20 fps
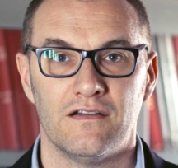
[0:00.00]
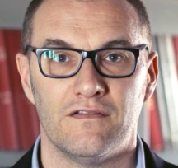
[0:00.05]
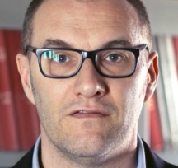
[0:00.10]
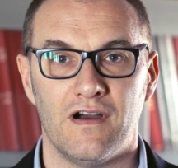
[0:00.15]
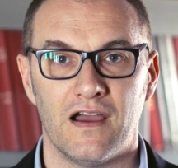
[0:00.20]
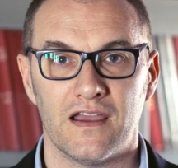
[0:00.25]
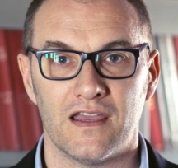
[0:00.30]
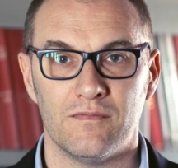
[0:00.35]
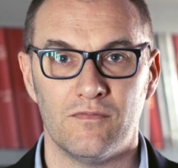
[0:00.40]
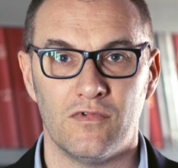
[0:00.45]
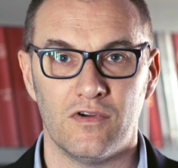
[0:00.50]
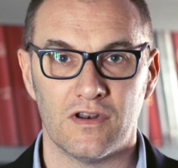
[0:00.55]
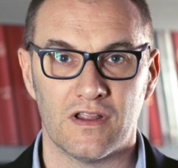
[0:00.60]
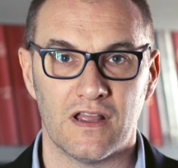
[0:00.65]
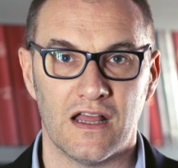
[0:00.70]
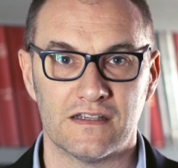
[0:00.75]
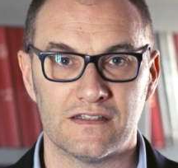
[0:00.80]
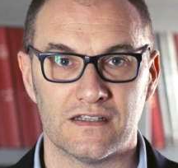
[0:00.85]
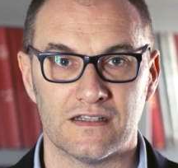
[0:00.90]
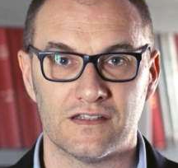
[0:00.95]
viable
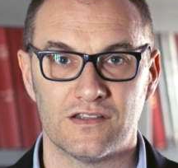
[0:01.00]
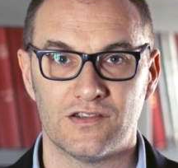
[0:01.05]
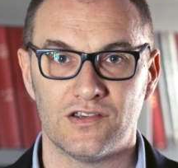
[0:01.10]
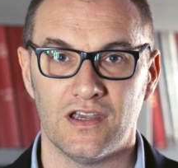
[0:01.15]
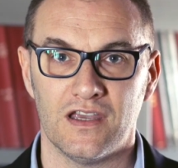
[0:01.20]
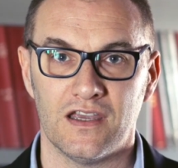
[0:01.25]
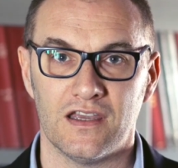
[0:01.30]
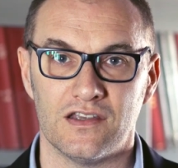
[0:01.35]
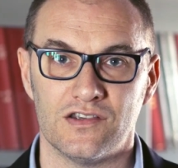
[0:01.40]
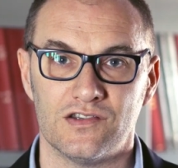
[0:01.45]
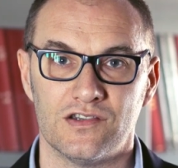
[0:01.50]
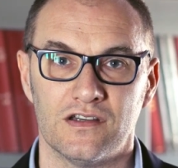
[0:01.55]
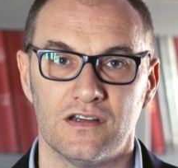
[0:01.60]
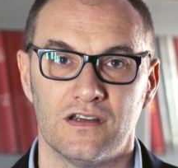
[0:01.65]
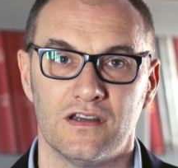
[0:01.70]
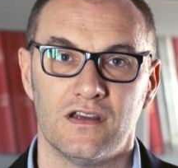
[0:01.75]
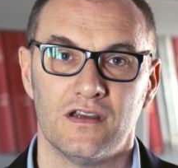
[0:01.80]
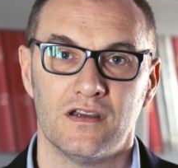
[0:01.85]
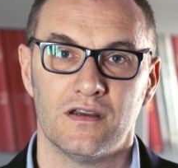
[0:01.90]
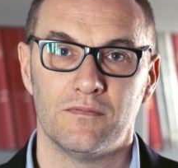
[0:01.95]
gas exchange
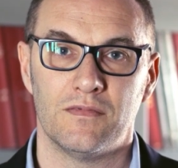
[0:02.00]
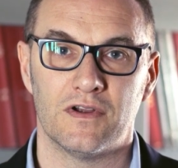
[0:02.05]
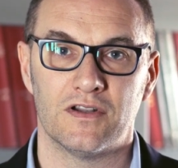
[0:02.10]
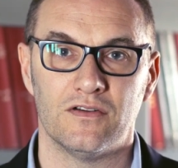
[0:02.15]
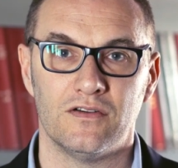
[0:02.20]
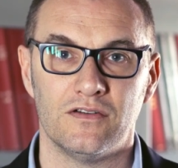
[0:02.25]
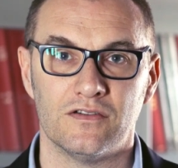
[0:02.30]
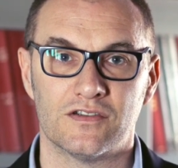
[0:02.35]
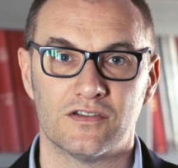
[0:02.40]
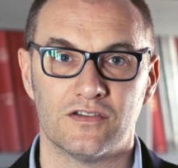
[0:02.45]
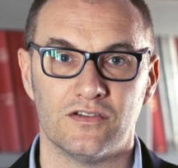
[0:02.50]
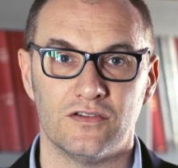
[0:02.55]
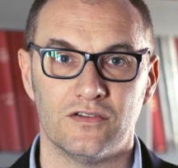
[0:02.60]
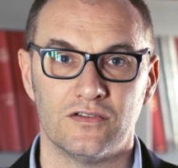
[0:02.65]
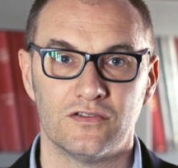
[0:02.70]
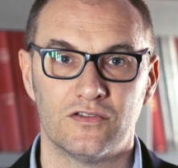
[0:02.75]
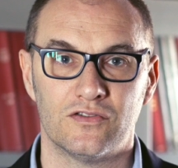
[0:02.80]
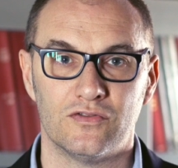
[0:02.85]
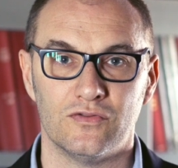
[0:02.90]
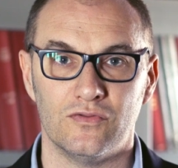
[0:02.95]
but
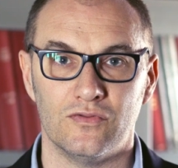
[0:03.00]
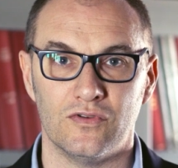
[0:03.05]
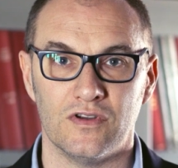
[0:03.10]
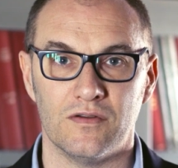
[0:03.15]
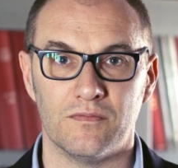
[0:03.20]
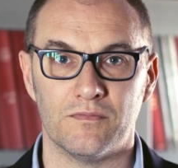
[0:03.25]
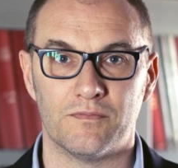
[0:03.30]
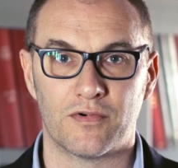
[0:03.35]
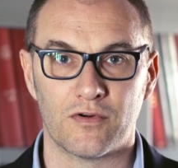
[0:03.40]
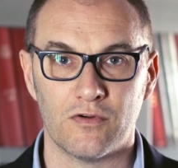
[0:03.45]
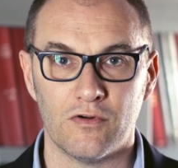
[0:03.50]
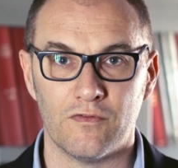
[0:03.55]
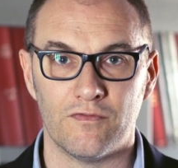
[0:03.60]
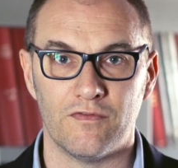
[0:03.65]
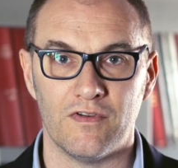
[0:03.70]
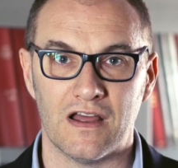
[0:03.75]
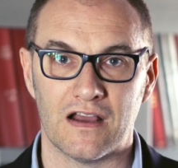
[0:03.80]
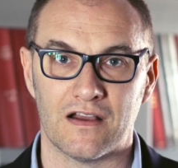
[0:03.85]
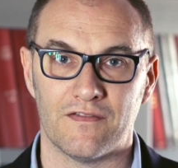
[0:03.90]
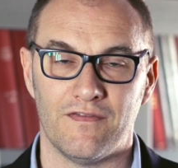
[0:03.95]
also to
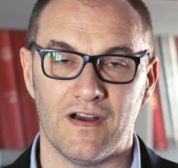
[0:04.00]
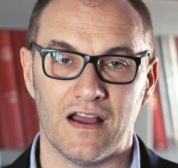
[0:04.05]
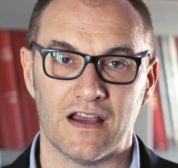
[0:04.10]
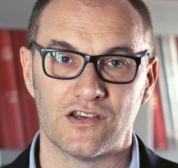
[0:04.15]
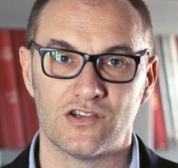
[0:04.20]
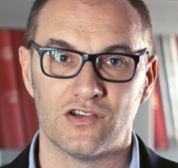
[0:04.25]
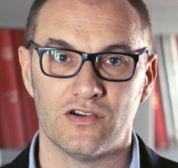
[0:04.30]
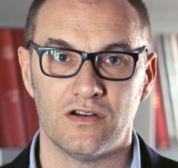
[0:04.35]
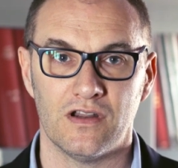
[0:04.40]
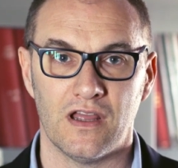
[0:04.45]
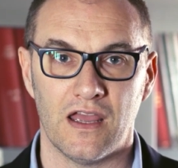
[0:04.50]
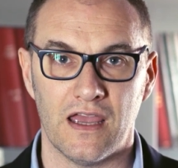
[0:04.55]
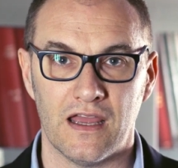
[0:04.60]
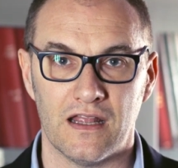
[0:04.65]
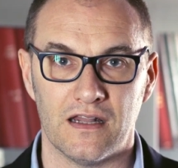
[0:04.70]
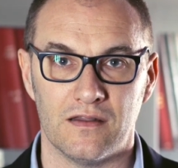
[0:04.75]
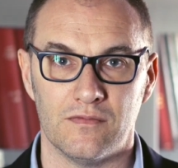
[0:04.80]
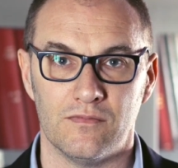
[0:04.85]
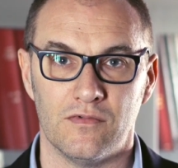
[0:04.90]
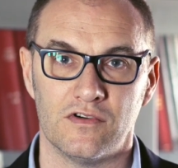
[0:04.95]
improve lung function
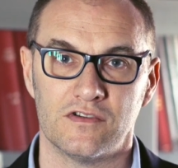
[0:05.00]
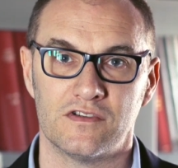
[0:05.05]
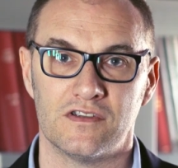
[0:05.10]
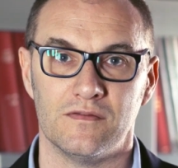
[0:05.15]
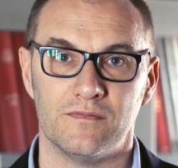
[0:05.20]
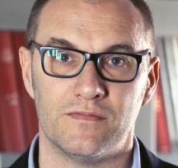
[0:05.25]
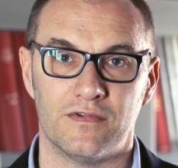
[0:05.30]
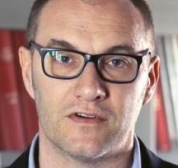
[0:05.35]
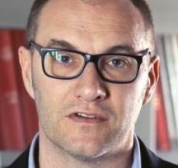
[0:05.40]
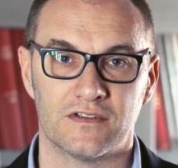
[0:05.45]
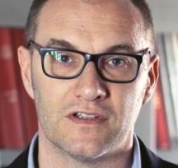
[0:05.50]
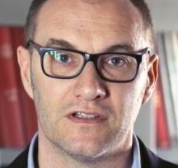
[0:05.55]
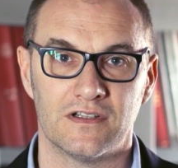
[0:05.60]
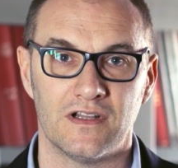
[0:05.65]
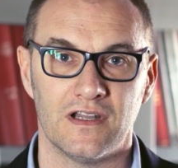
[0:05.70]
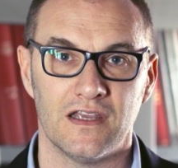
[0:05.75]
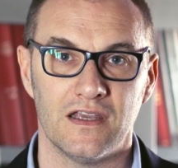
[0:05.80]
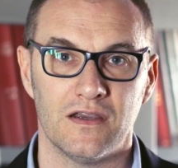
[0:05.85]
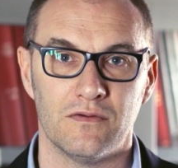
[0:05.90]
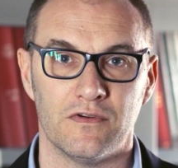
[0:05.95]
and most
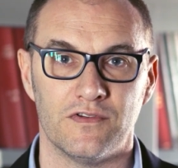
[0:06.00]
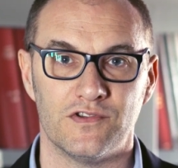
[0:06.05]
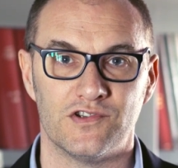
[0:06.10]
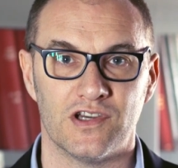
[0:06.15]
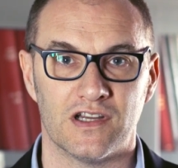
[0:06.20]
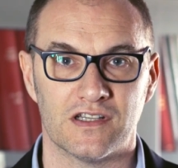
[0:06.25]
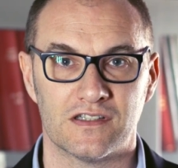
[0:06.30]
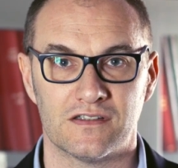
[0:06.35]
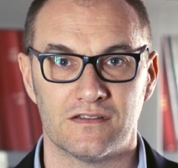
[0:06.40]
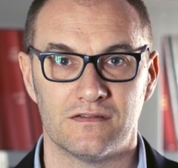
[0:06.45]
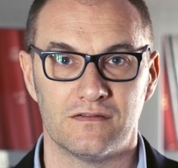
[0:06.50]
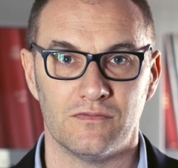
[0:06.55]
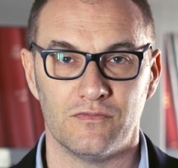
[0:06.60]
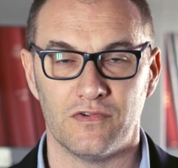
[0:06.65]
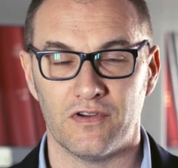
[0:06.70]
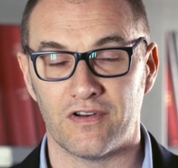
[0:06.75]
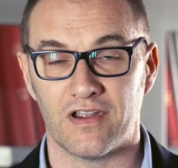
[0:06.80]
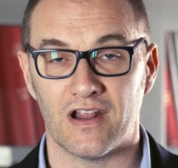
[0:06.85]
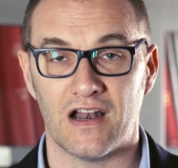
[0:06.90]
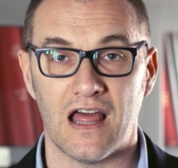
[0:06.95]
importantly we just
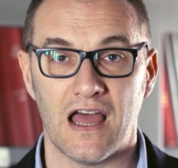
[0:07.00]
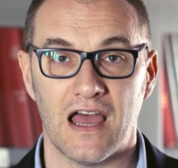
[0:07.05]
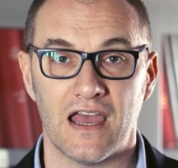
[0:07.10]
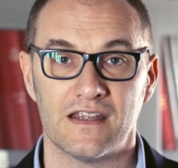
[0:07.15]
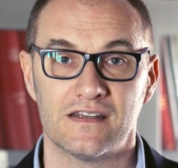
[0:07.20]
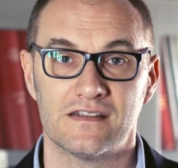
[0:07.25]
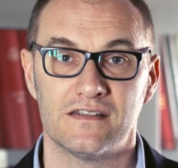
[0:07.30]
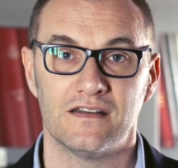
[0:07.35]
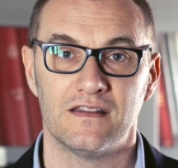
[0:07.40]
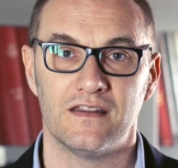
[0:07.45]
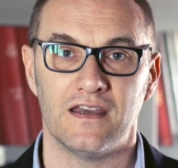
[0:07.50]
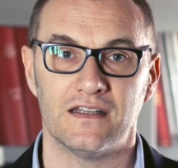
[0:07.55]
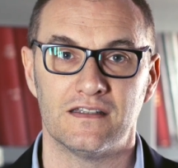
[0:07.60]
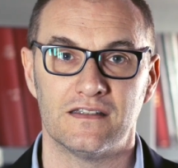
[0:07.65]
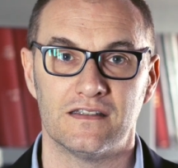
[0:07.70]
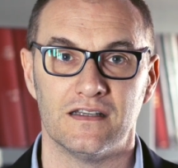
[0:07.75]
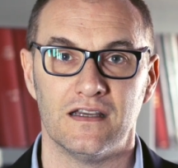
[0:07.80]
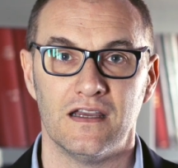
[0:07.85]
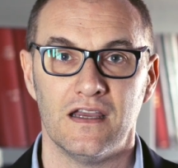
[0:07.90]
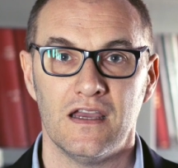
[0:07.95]
we realized
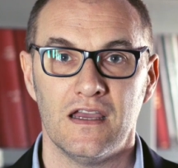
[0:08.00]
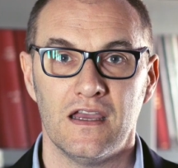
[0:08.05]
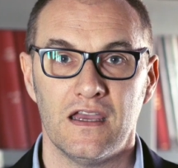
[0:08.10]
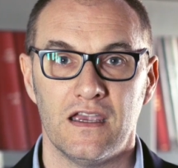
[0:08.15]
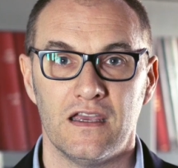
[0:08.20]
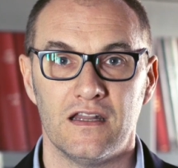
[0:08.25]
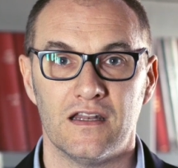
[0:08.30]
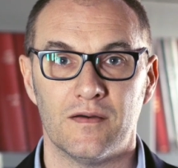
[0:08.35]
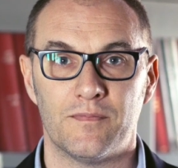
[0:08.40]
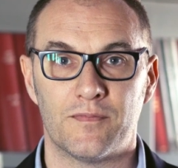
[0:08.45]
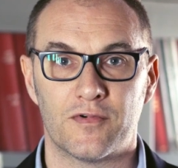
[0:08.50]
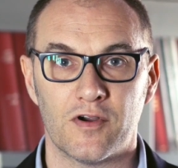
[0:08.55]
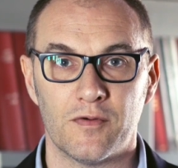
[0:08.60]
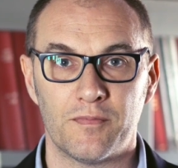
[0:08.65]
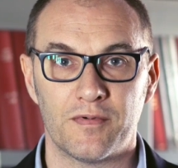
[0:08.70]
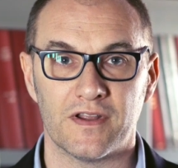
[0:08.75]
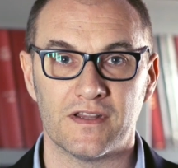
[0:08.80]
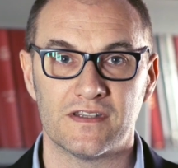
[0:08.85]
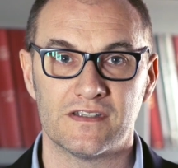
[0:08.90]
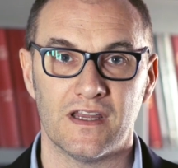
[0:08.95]
that
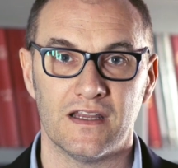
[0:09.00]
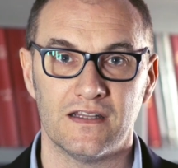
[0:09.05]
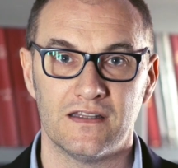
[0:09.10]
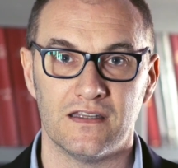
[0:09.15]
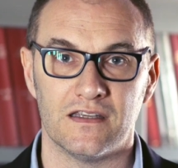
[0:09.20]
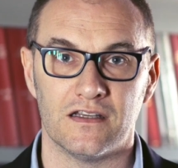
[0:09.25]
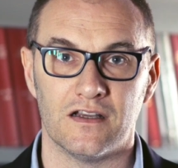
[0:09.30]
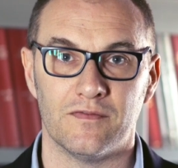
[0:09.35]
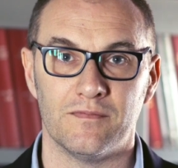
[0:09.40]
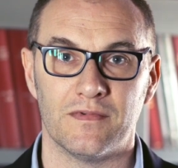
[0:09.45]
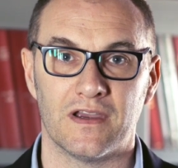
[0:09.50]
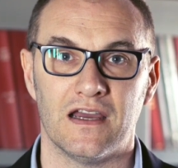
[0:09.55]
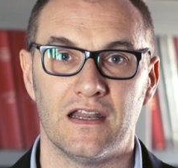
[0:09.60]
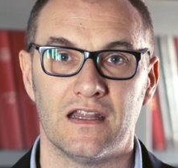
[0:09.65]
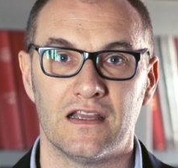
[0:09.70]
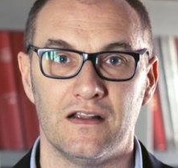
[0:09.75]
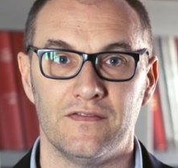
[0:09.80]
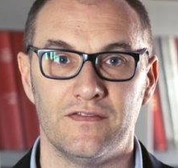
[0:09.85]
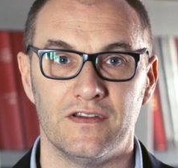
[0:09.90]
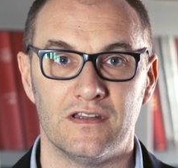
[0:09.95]
inappropriate setting of
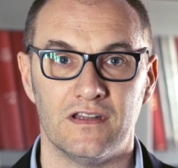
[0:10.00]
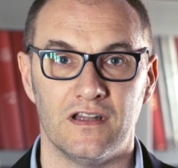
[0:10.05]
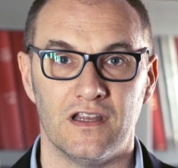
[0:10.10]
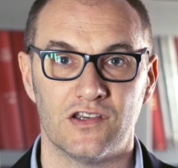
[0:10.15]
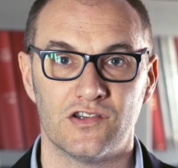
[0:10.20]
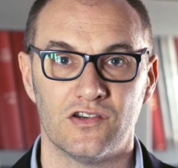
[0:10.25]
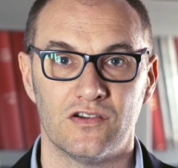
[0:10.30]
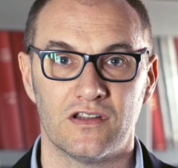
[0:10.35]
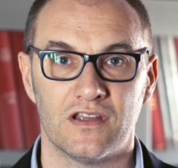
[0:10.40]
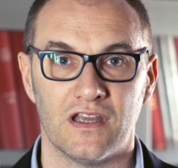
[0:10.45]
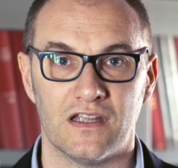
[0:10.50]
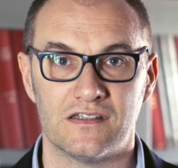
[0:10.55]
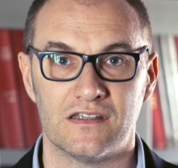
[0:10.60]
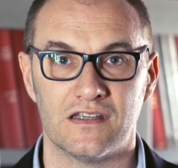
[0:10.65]
mechanical ventilation can